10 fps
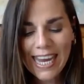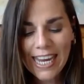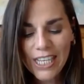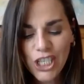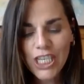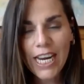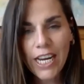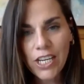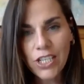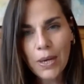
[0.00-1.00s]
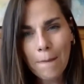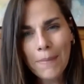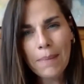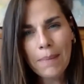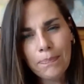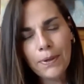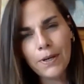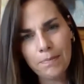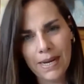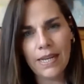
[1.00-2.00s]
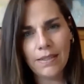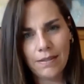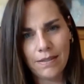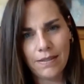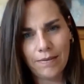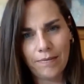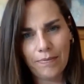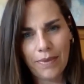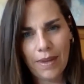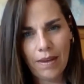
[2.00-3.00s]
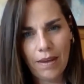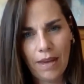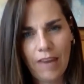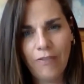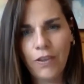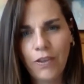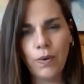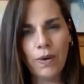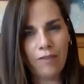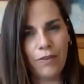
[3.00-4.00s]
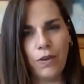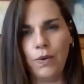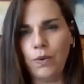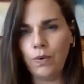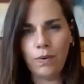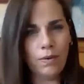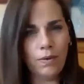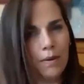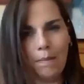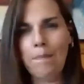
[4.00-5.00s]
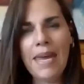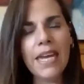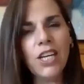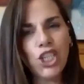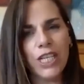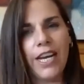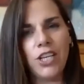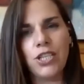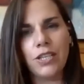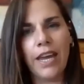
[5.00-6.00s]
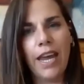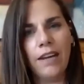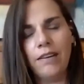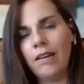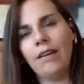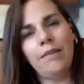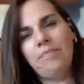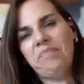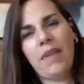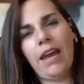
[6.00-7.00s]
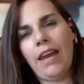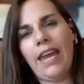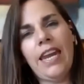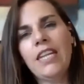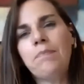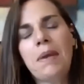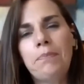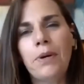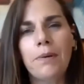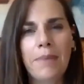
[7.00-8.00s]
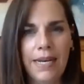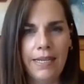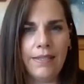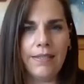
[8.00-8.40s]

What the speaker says: can change be permanent? If you make a change, can it be permanent?